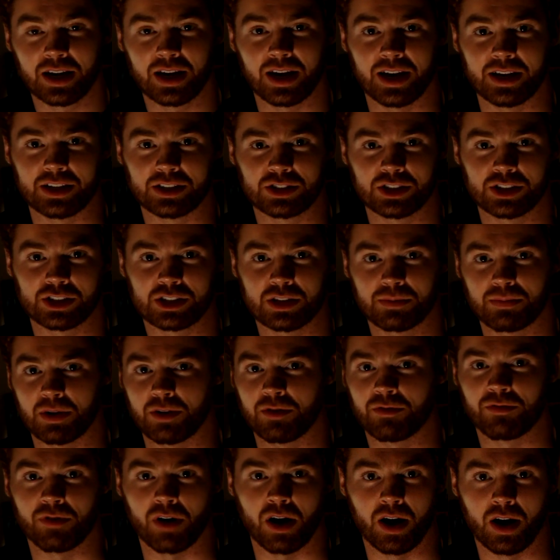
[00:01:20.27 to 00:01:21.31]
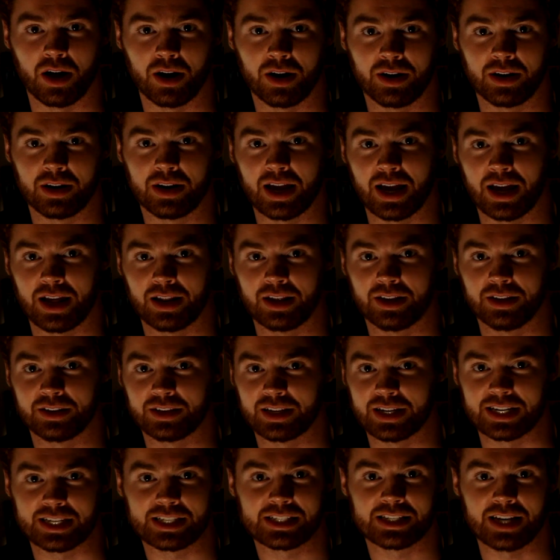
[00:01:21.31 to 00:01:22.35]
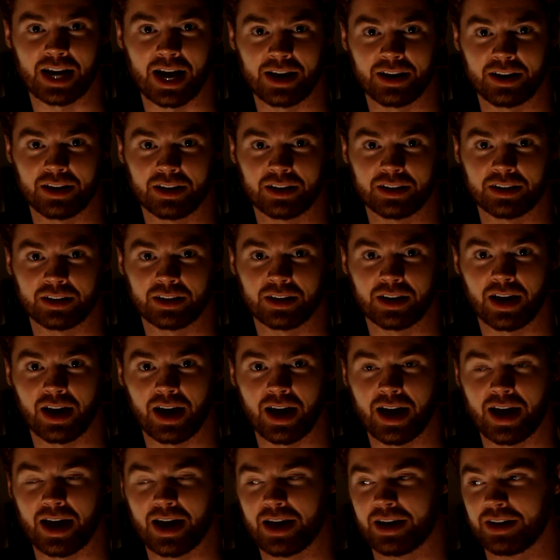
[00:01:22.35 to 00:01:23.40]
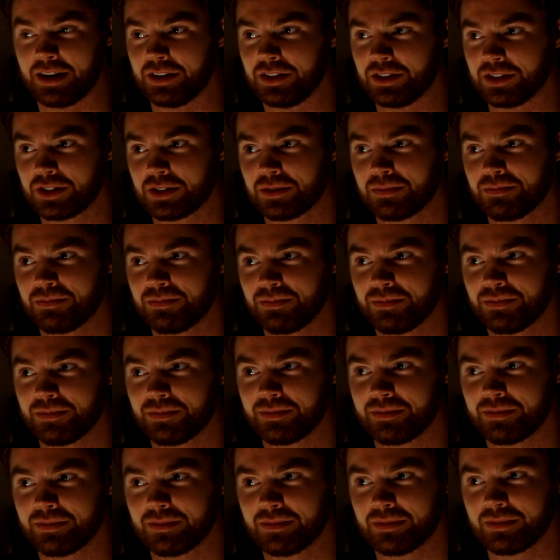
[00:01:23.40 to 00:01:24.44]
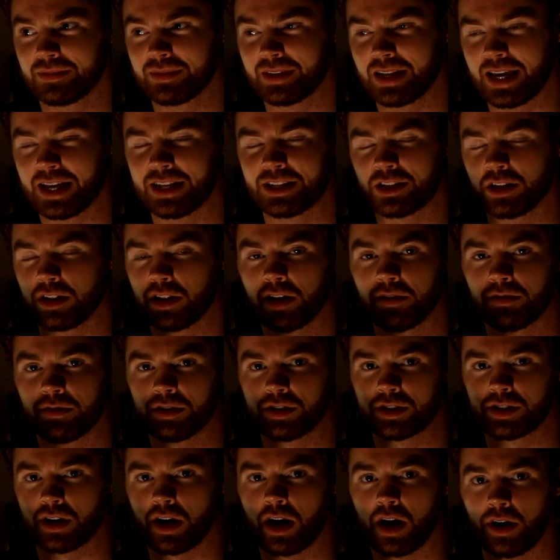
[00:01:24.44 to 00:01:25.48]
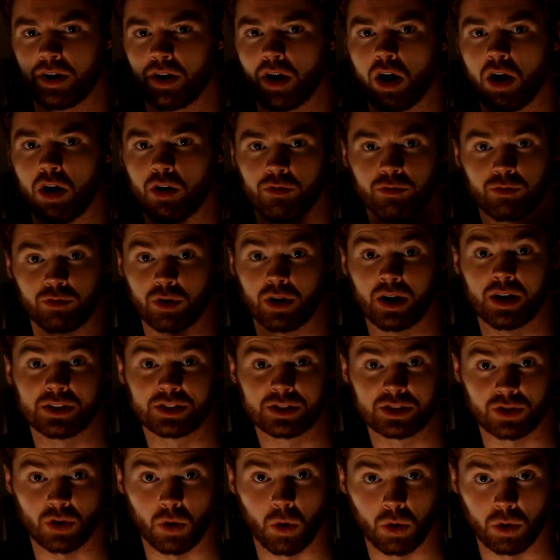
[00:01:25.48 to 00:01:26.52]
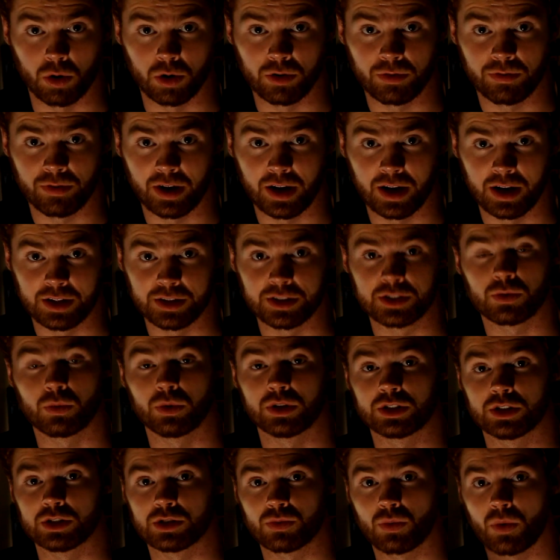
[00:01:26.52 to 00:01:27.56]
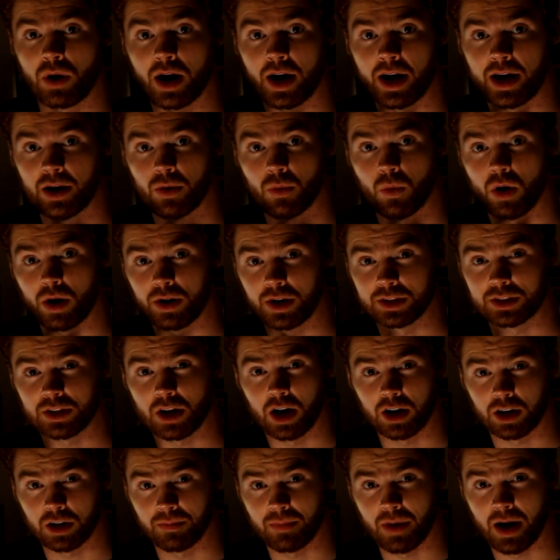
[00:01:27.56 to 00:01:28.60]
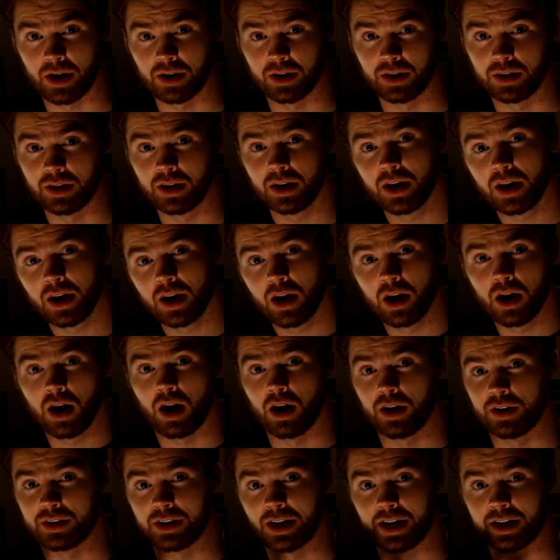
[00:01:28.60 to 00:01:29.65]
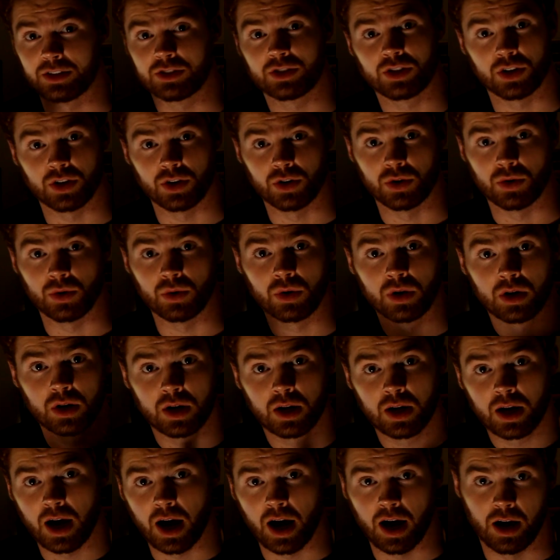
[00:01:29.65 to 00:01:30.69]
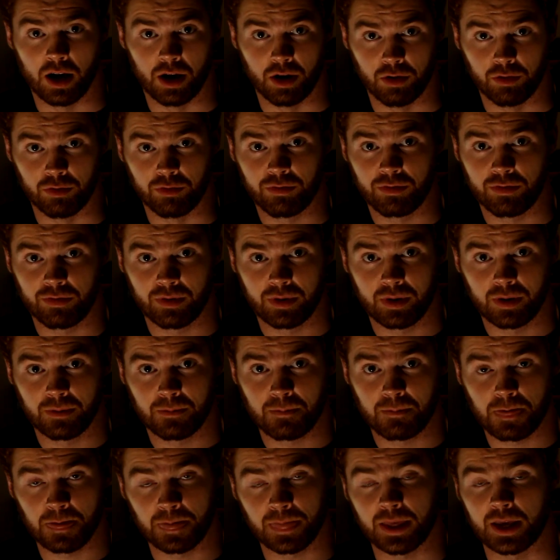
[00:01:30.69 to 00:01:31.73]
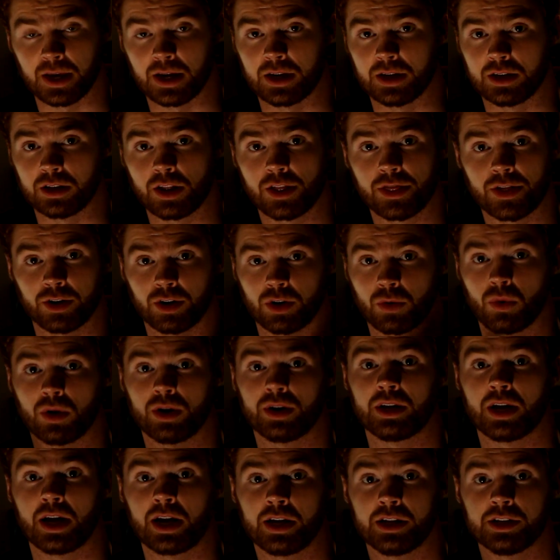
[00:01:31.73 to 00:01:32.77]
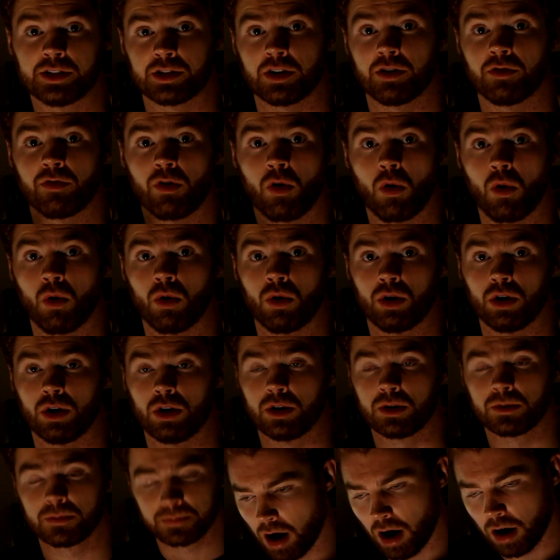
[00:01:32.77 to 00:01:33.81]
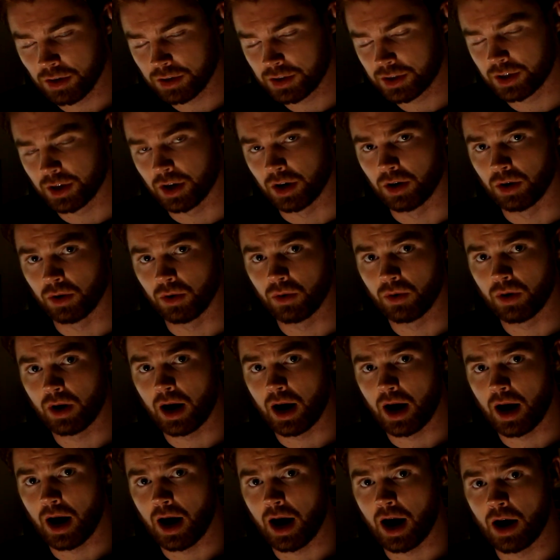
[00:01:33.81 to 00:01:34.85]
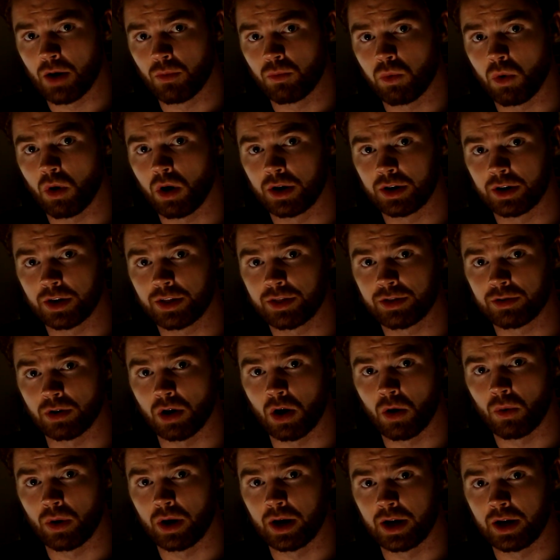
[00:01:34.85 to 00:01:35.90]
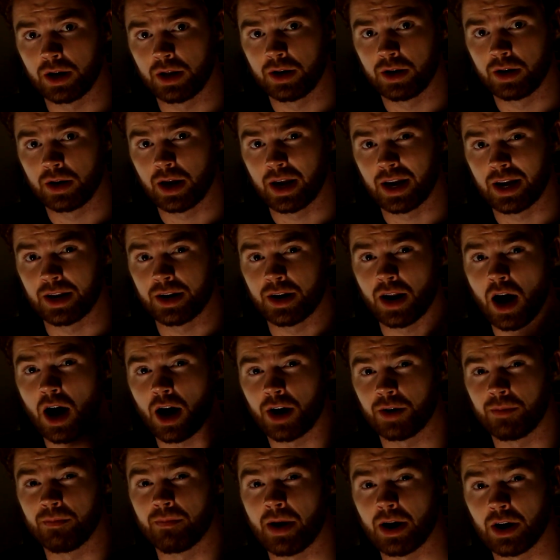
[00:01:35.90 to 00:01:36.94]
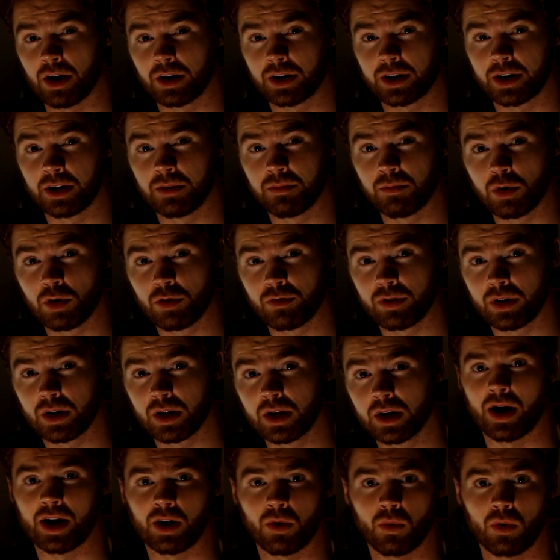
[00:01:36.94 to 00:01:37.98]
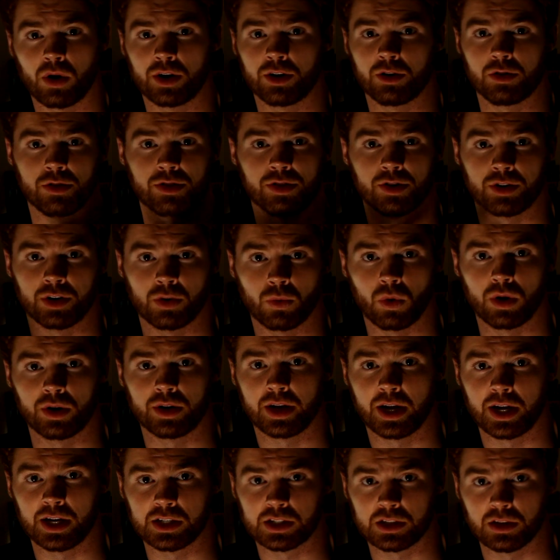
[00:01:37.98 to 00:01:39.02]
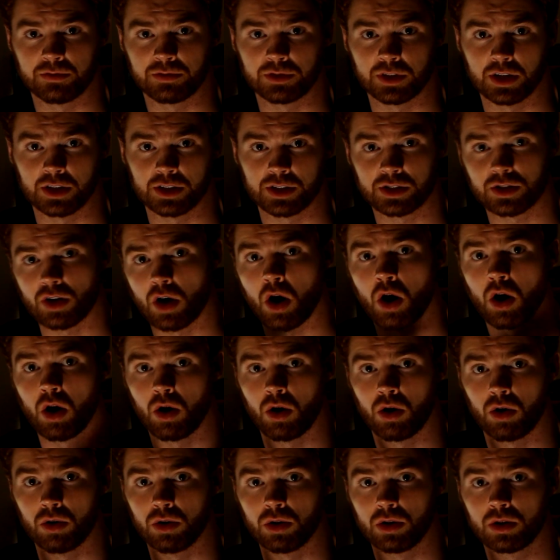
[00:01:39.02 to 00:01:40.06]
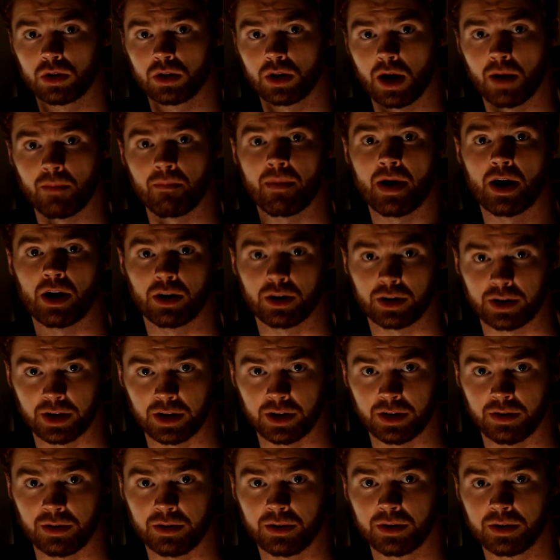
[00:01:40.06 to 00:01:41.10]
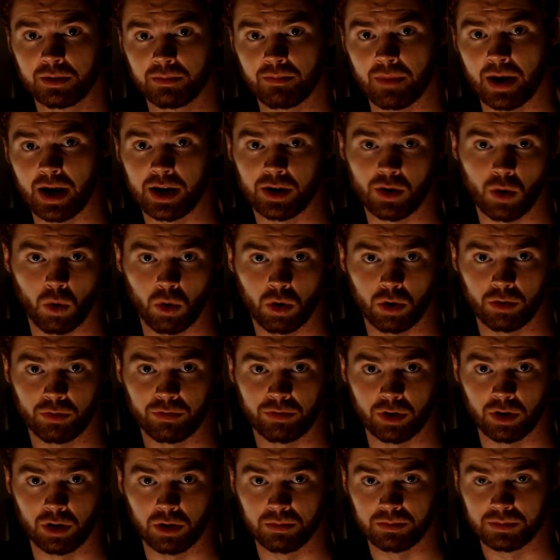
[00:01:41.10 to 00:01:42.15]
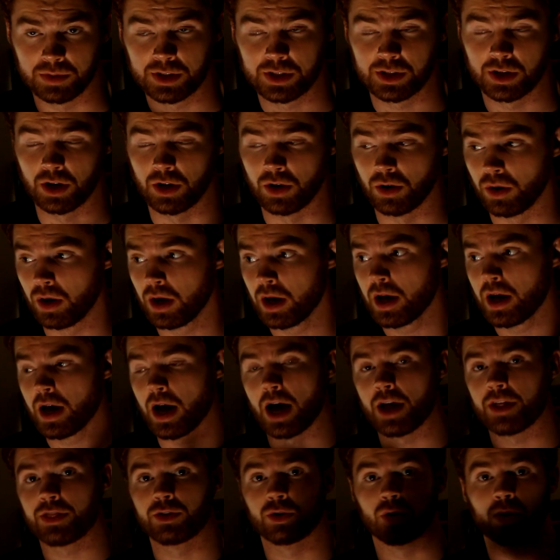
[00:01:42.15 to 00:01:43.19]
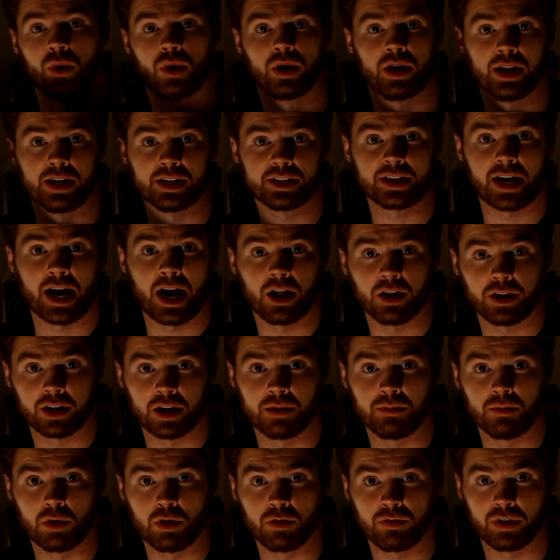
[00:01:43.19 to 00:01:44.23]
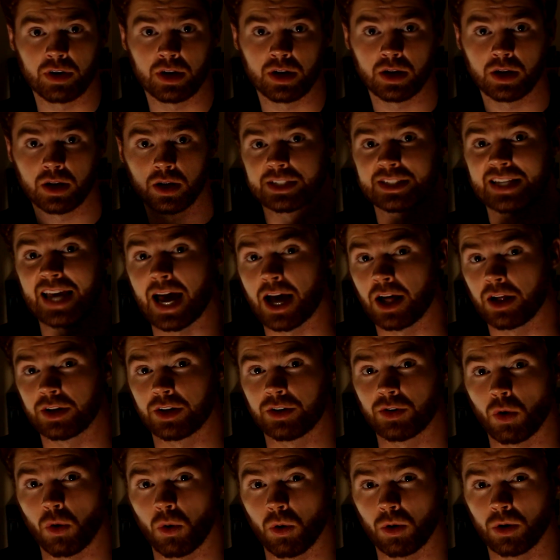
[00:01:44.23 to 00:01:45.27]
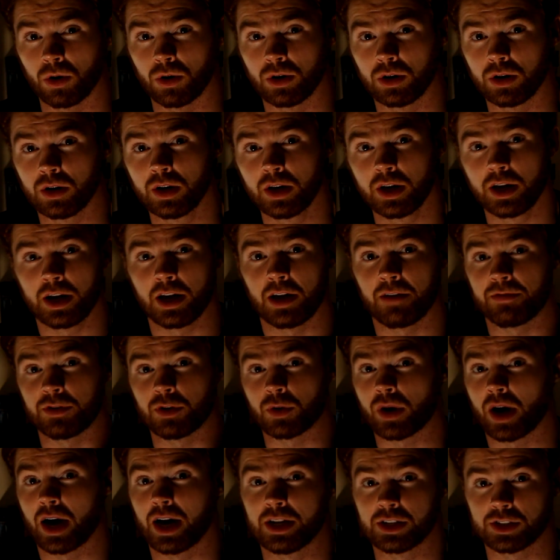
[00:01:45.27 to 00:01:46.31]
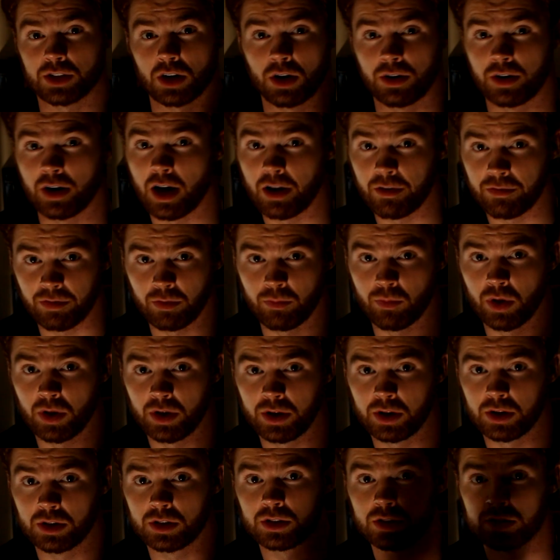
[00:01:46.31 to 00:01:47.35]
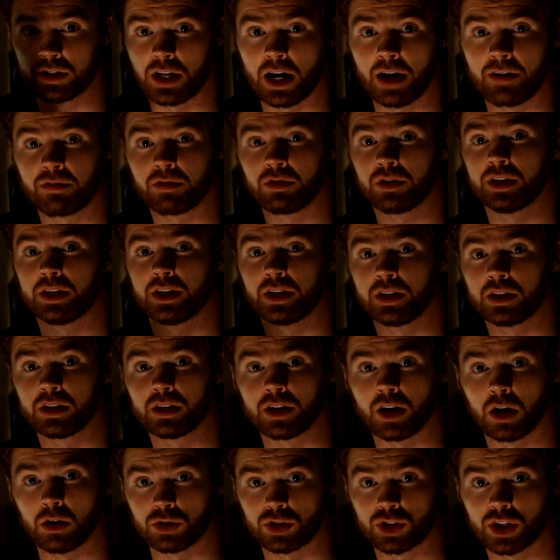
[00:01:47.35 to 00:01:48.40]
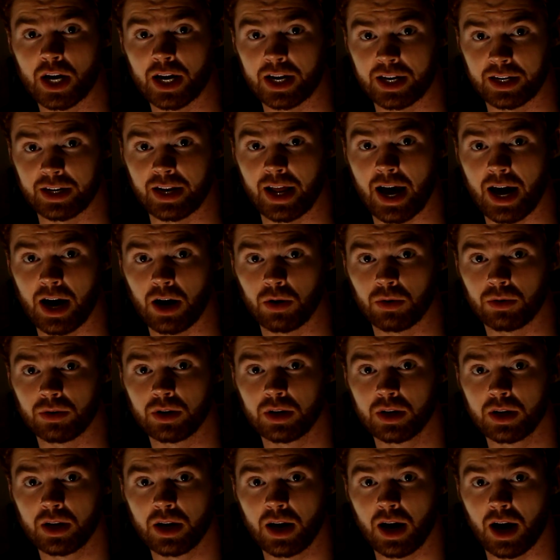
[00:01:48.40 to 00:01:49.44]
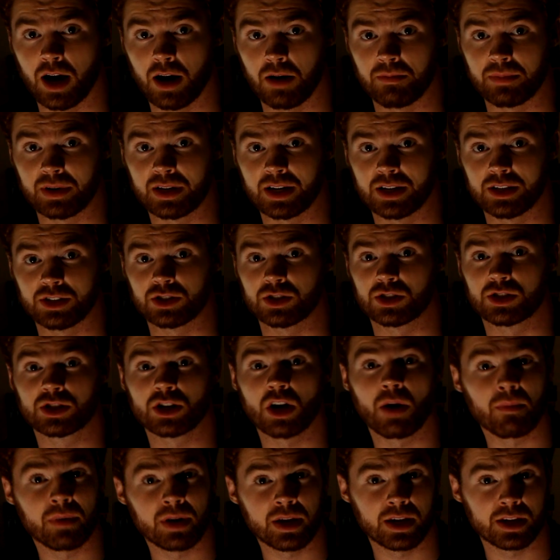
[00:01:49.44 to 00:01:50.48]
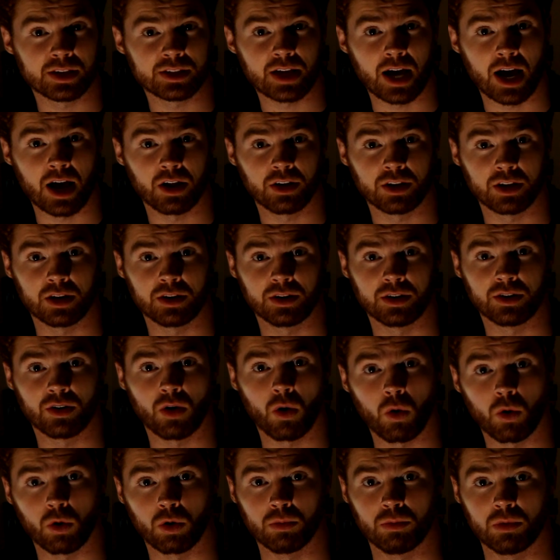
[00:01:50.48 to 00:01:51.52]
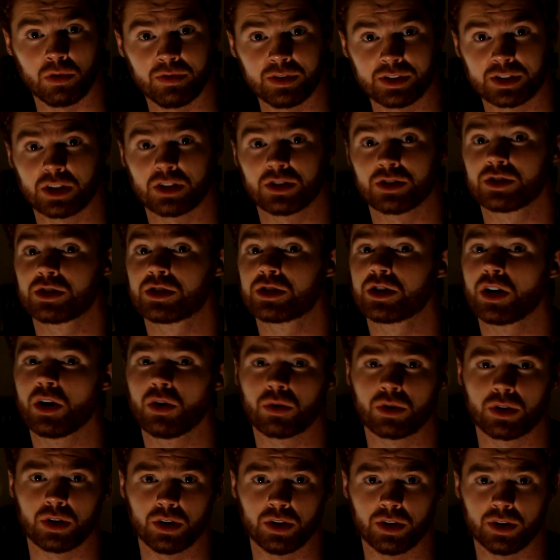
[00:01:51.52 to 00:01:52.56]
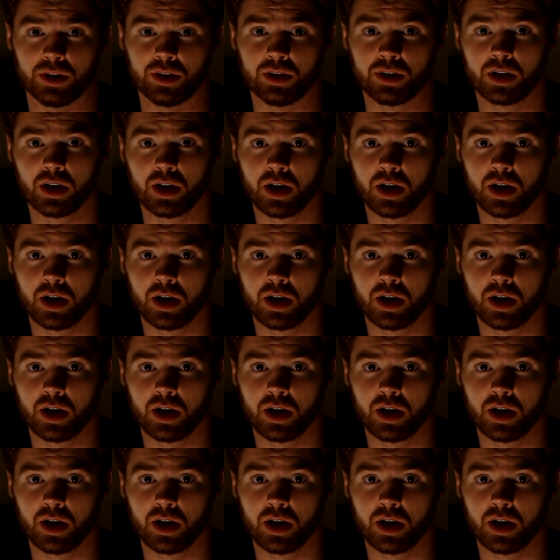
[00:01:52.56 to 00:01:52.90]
It's just to be fun and exciting and it delivers on all fronts to horror fans, which is why I wanted to talk about it on day two of the 31 Days of Horror. Also, I wanted to throw in a non-American movie. I don't want to do 31 days of just all American-made horror films, so I threw in an Italian movie, Italian horror. If you guys are not familiar, definitely go check it out um, because there's so many Italian horror movies that are so good.